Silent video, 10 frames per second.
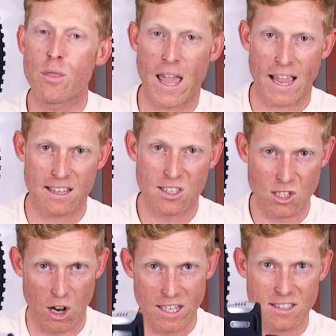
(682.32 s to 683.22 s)
thick
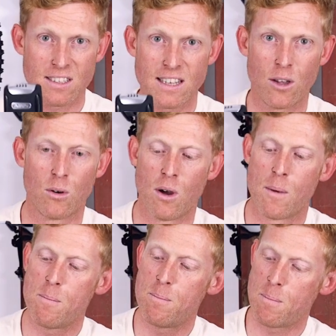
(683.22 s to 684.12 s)
solid
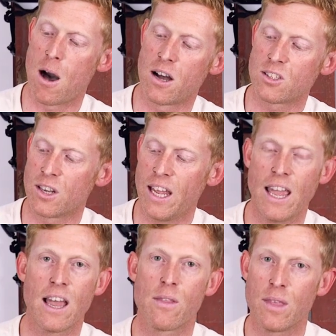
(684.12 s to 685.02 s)
steel bars on
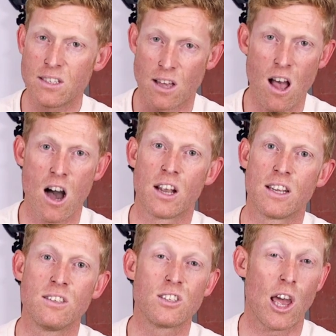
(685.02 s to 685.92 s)
here. These are
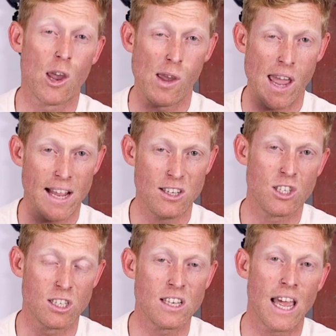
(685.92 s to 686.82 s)
hardened, so it
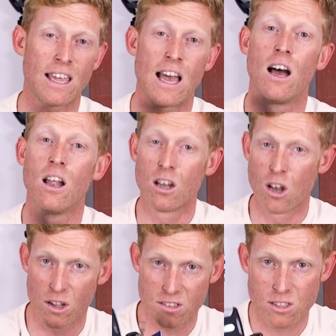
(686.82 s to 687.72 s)
should take a
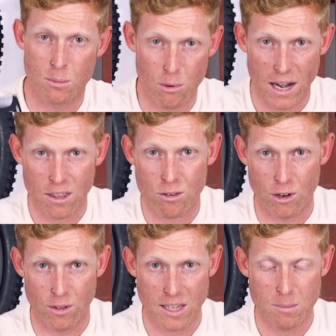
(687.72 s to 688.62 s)
lot to break
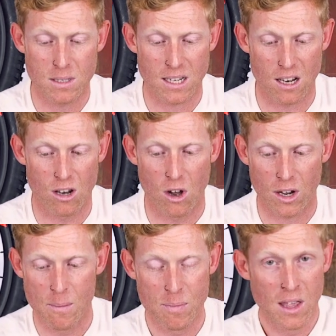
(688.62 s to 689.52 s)
through this particular
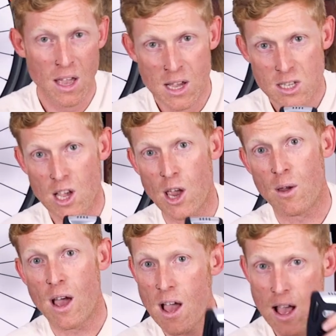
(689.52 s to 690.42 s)
lock.
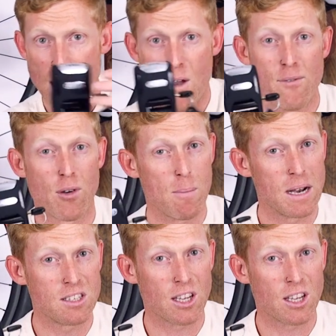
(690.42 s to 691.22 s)
So for a bit